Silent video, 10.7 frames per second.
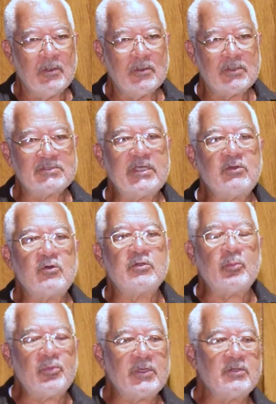because they could
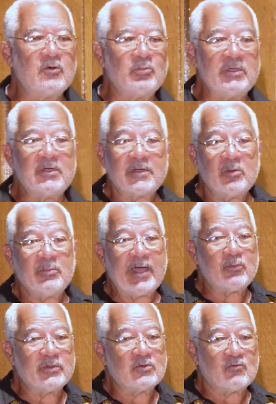depend on me to come
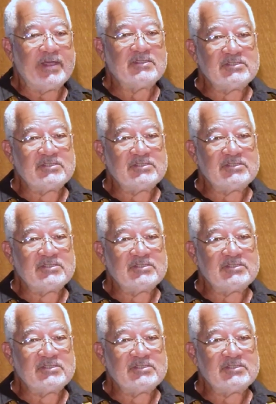back with the right